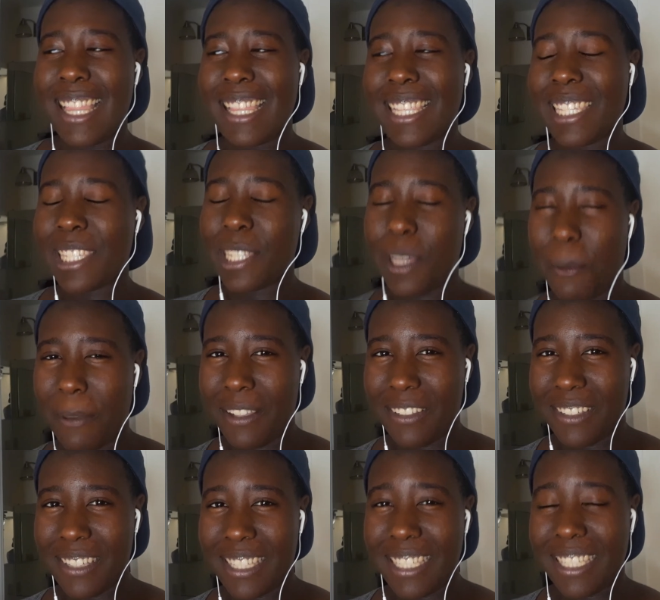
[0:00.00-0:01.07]
This is going to be a
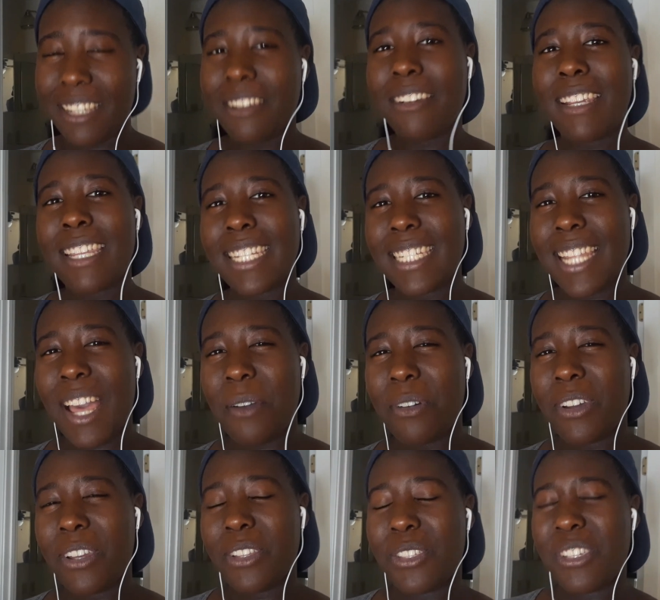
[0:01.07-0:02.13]
little series I'm
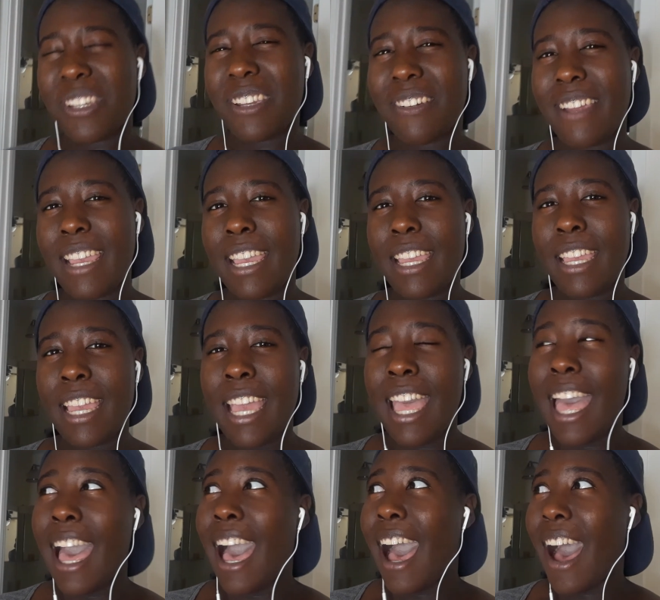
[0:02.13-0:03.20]
going to create
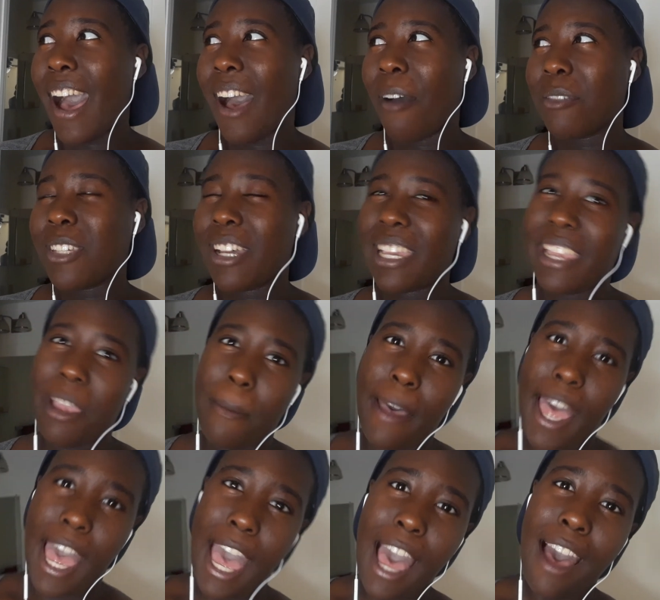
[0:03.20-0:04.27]
talking
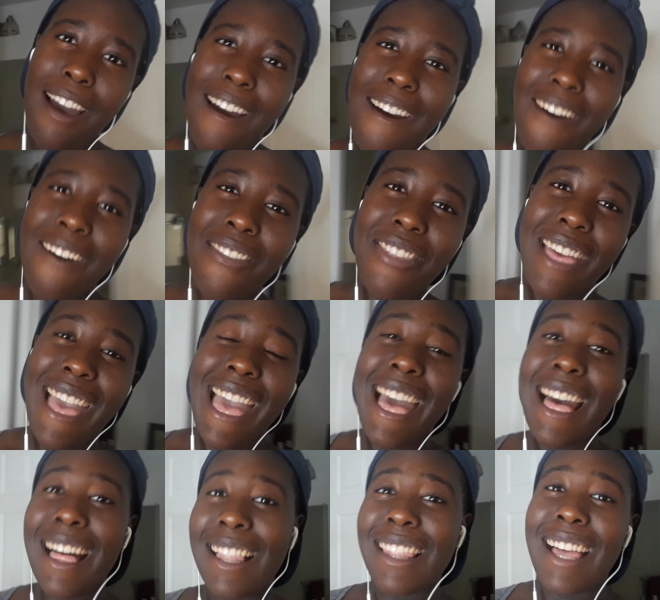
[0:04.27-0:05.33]
about how the
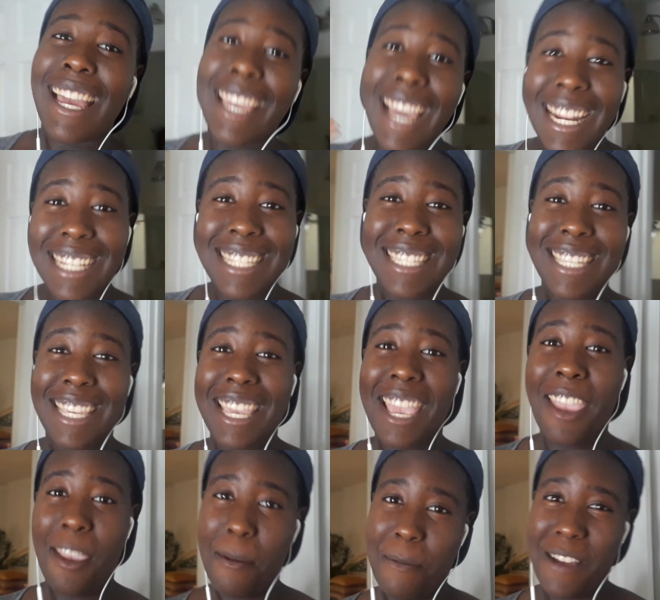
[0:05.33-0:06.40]
hell I got into
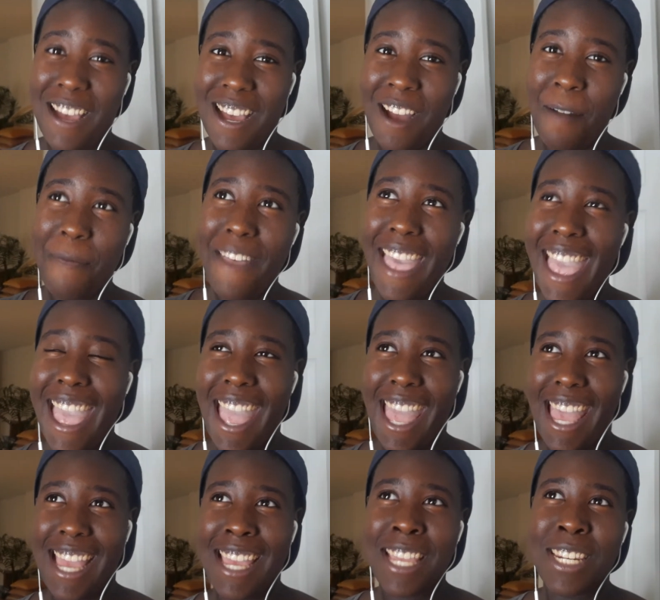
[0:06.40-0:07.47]
K-pop
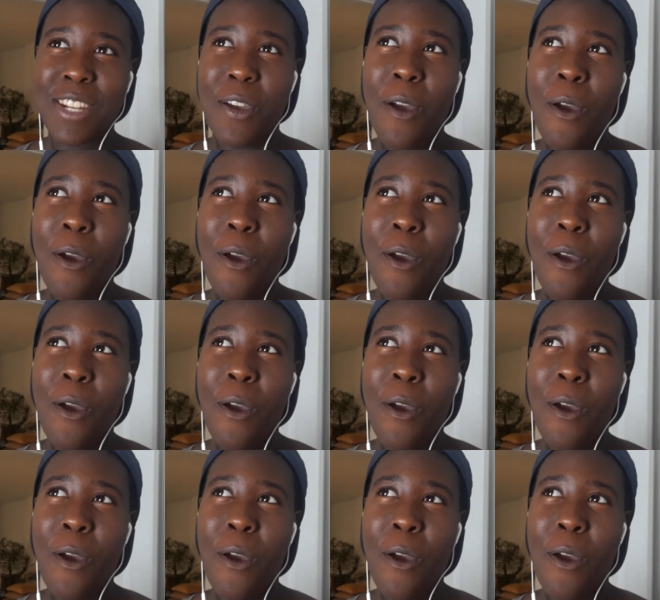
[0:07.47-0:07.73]
and